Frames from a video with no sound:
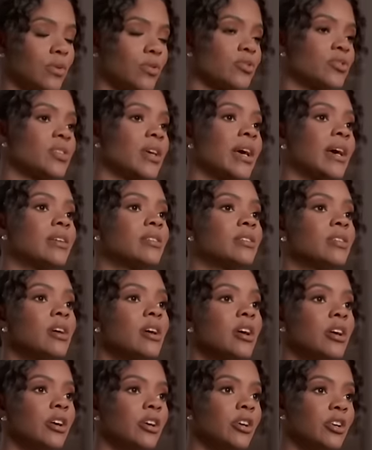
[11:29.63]
to understand,
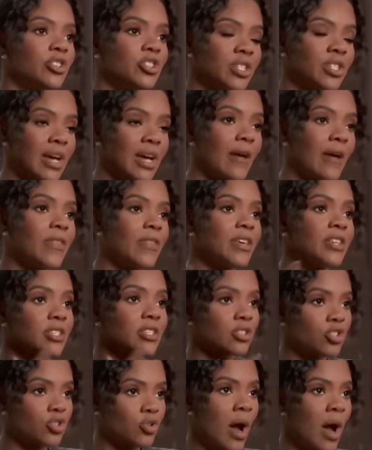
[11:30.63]
she's got
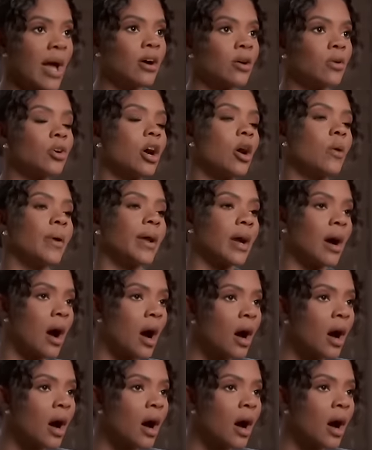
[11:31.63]
this trial going